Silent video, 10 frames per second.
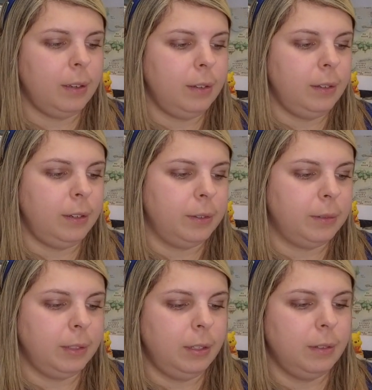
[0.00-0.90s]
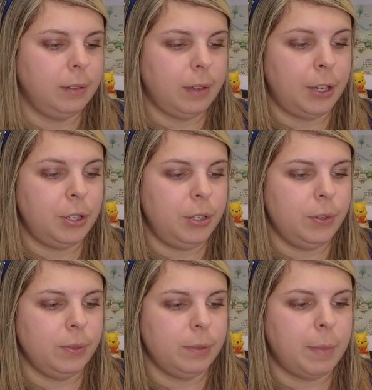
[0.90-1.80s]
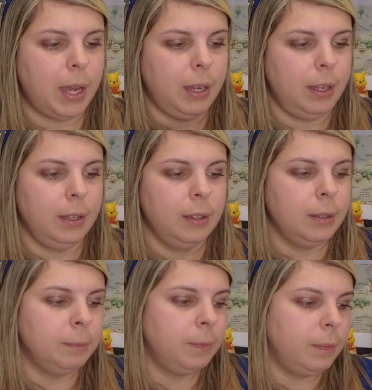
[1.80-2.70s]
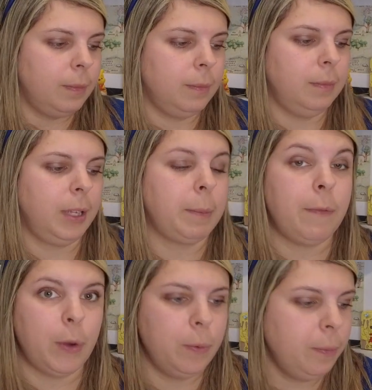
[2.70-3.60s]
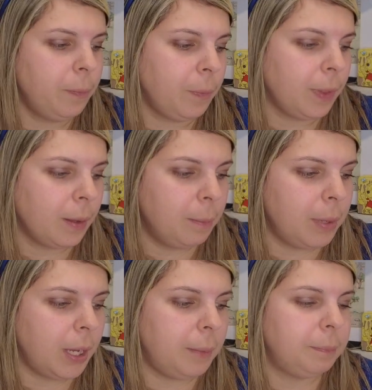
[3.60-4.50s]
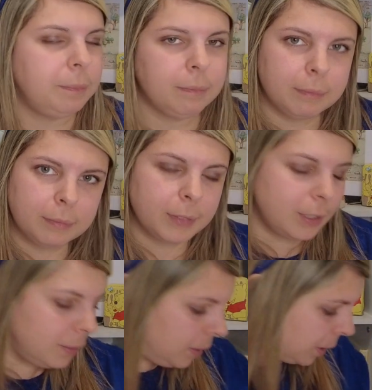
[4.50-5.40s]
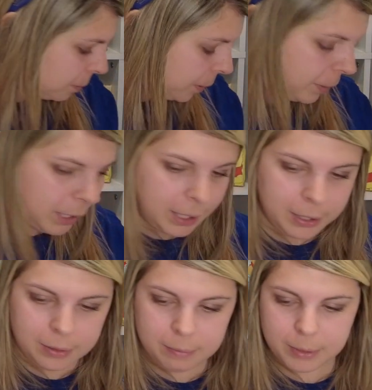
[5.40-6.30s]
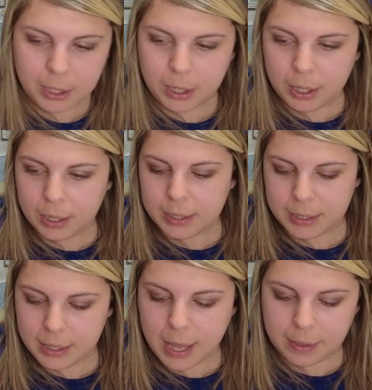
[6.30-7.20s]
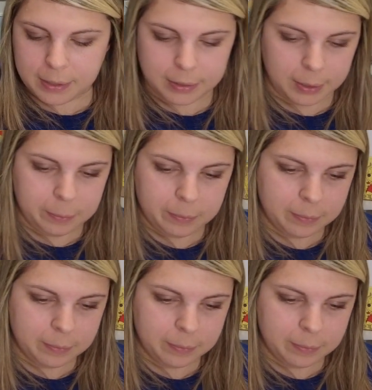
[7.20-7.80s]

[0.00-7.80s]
you know, I just use my phone. But yeah, I went ahead and did that this time.